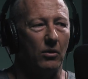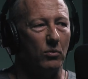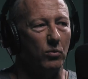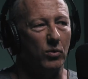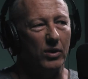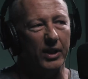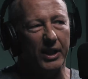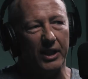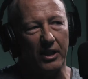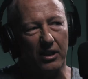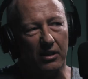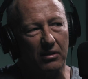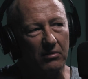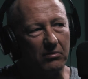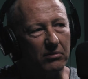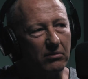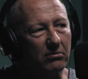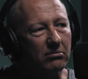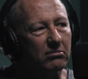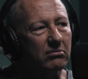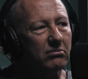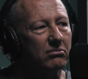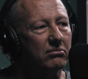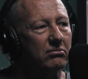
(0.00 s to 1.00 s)
A week
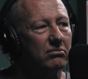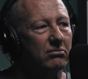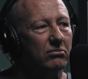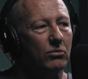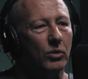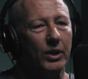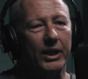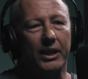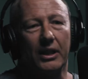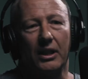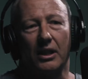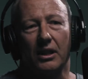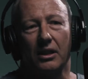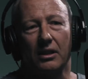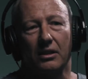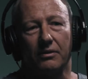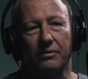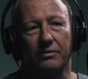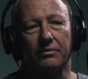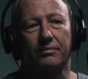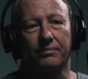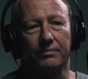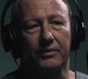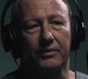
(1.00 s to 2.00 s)
and a half?